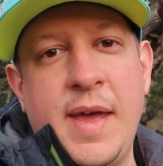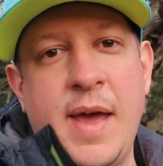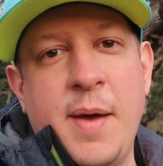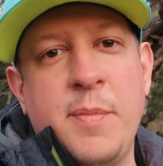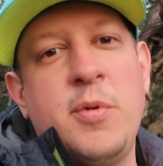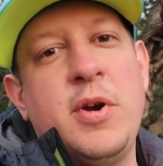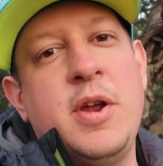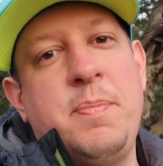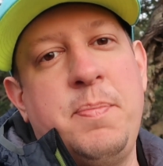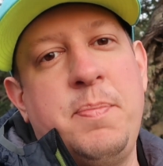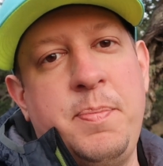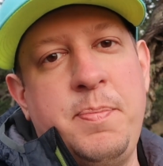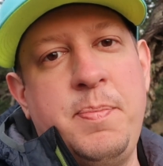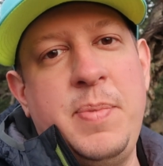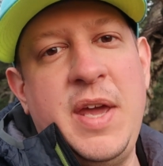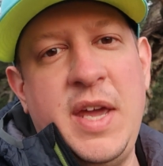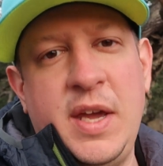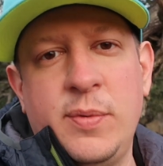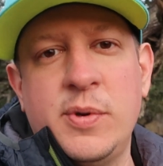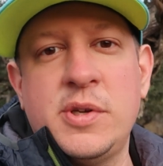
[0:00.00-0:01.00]
Emery
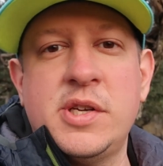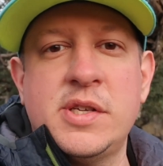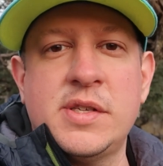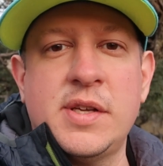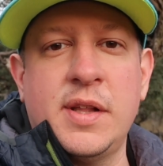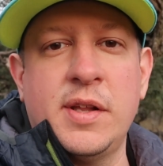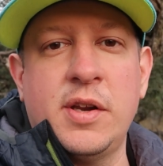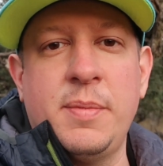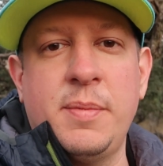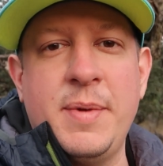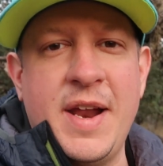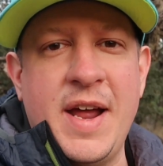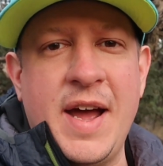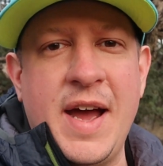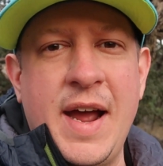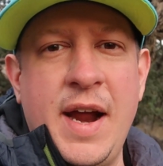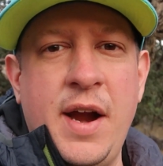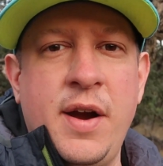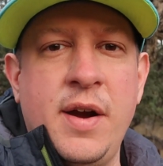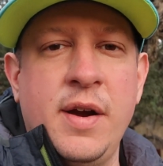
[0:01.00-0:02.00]
Peak, which is a little bit
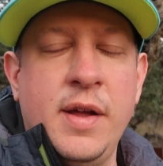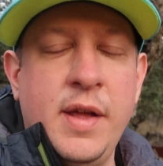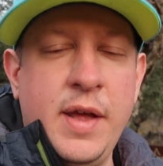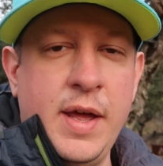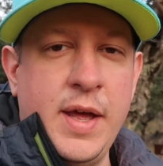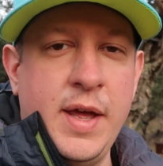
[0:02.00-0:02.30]
higher,